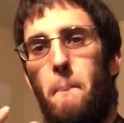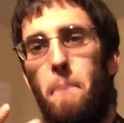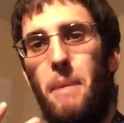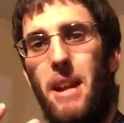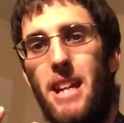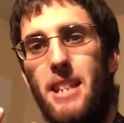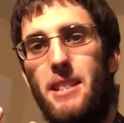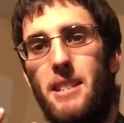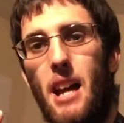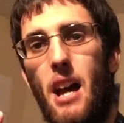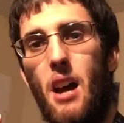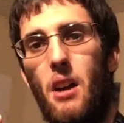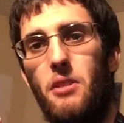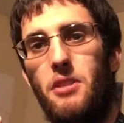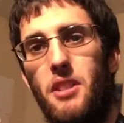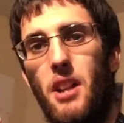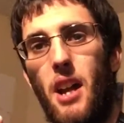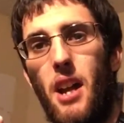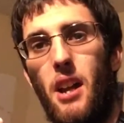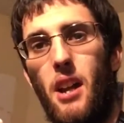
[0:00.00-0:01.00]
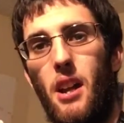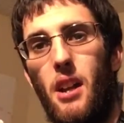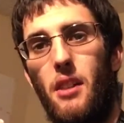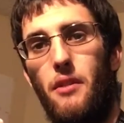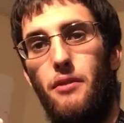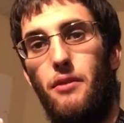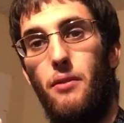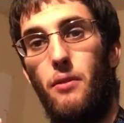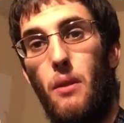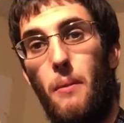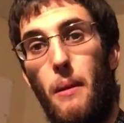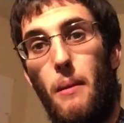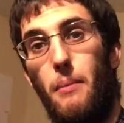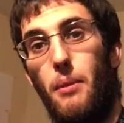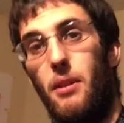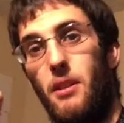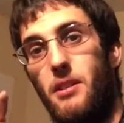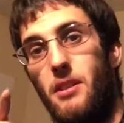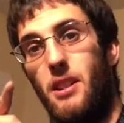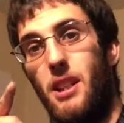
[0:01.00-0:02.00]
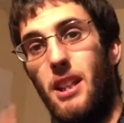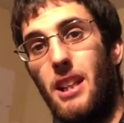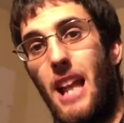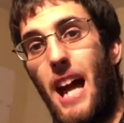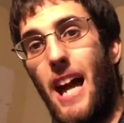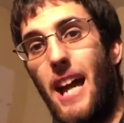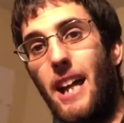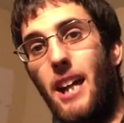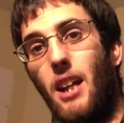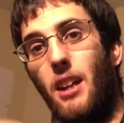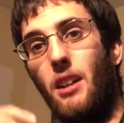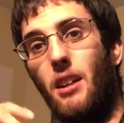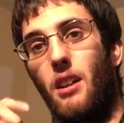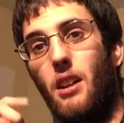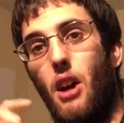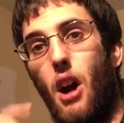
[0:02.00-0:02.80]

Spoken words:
peace out, and remember to like,